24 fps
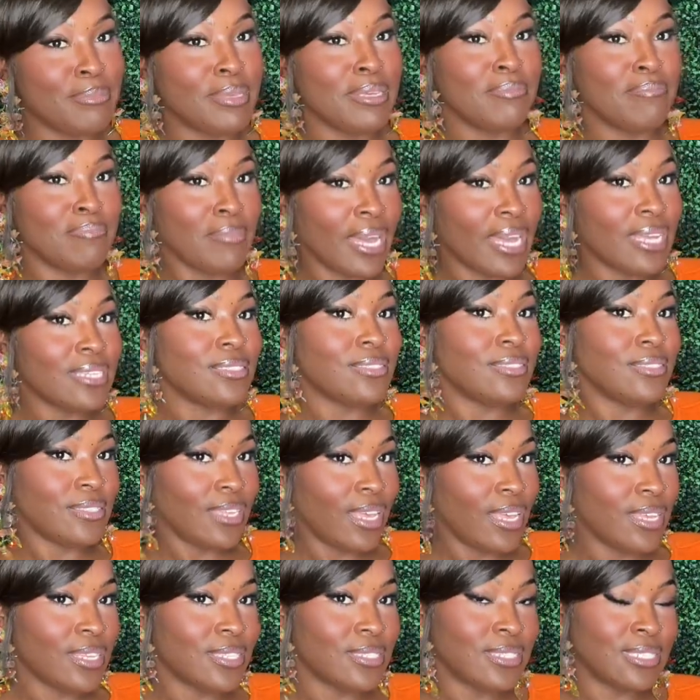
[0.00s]
me my
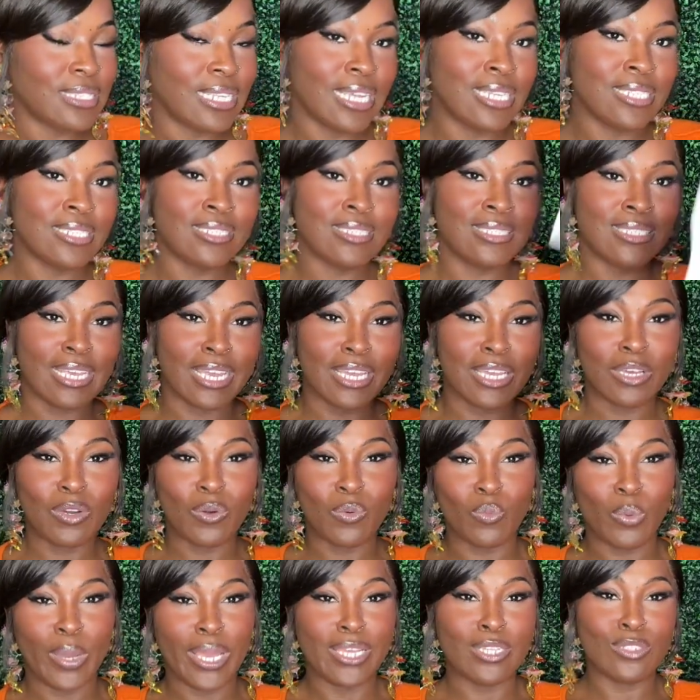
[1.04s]
10s, then take
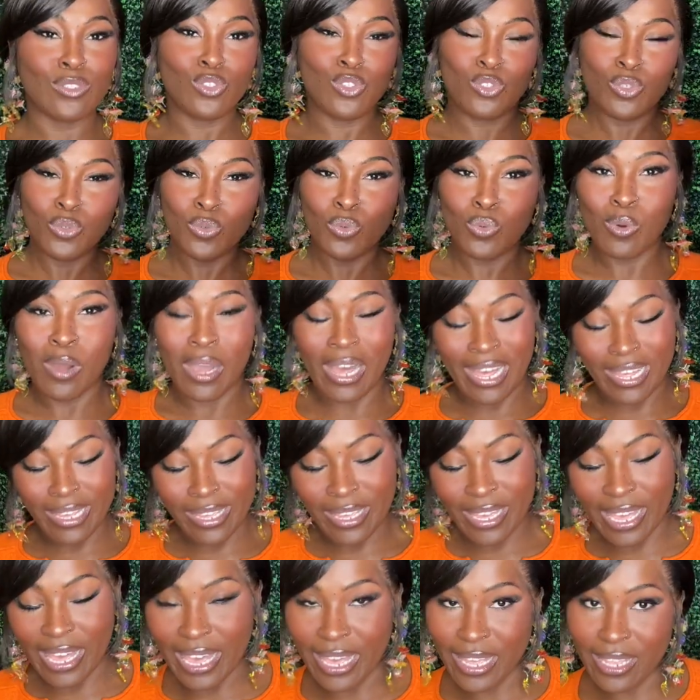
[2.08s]
away two.
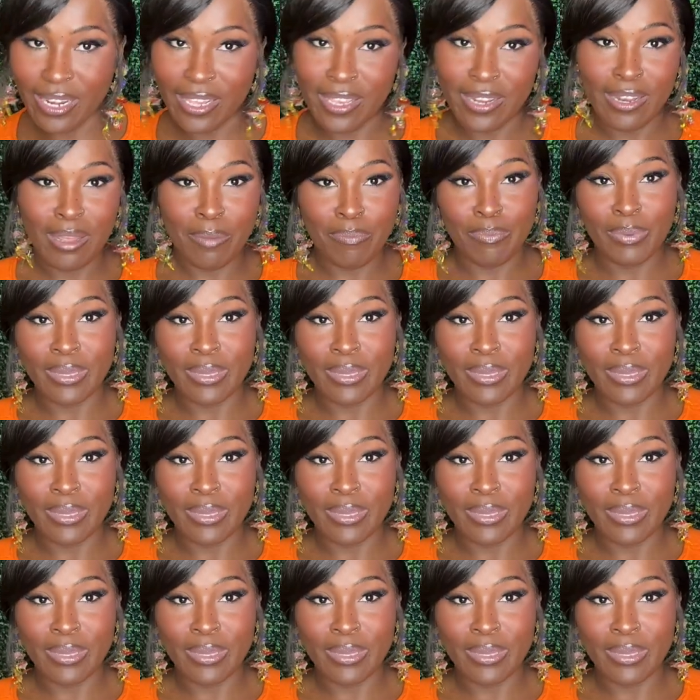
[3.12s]
I ate it up